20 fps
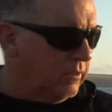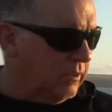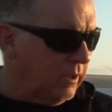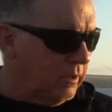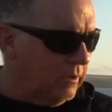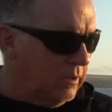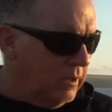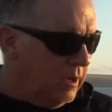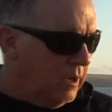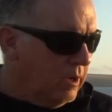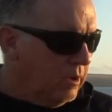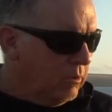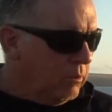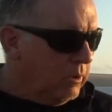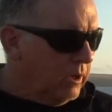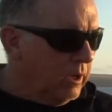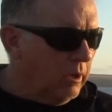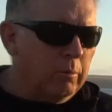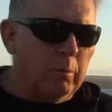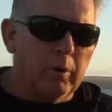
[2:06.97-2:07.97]
So
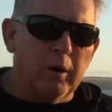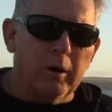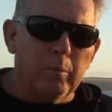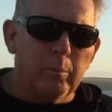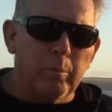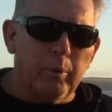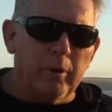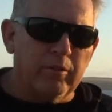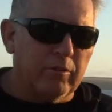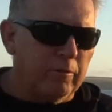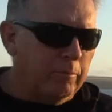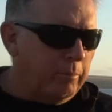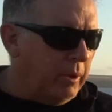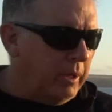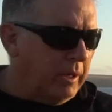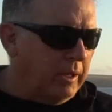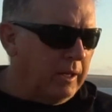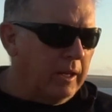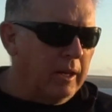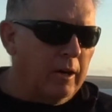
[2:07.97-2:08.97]
really, really impressive
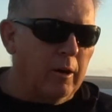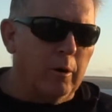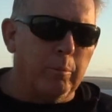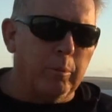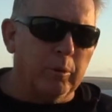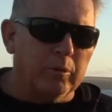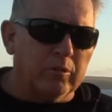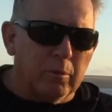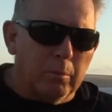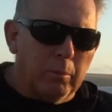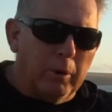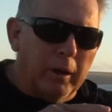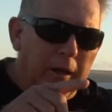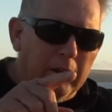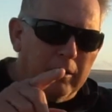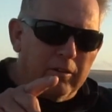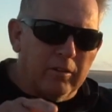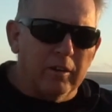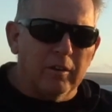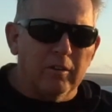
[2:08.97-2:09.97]
bit of gear. I'll put some
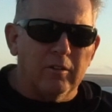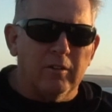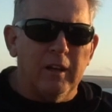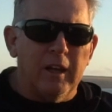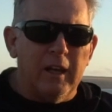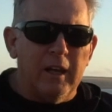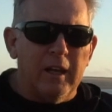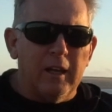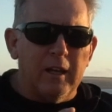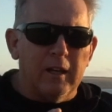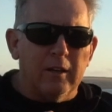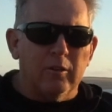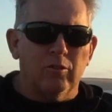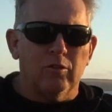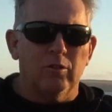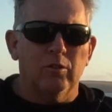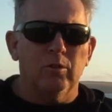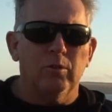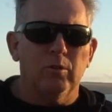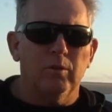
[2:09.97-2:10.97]
links in here
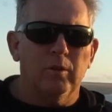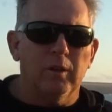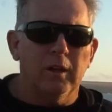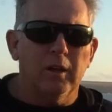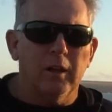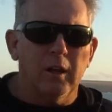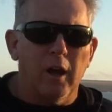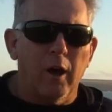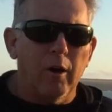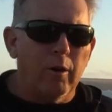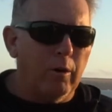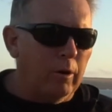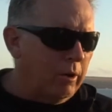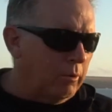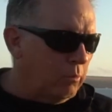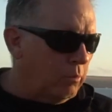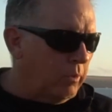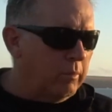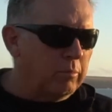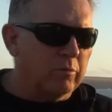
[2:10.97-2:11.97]
to the
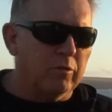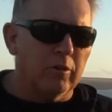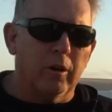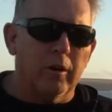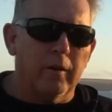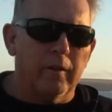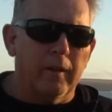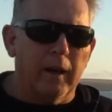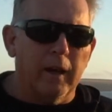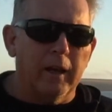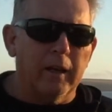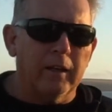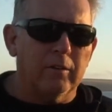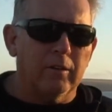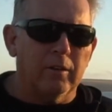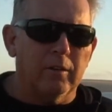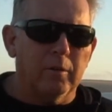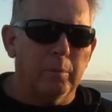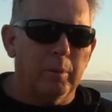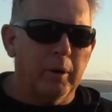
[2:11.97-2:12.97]
OLIGHT website and the link
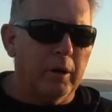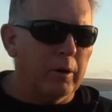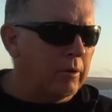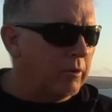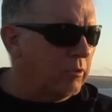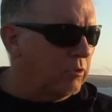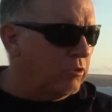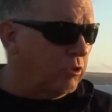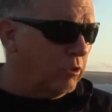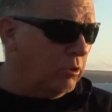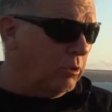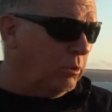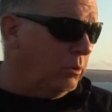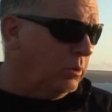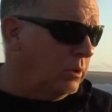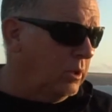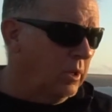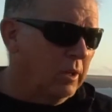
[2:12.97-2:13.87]
to the Perun 2.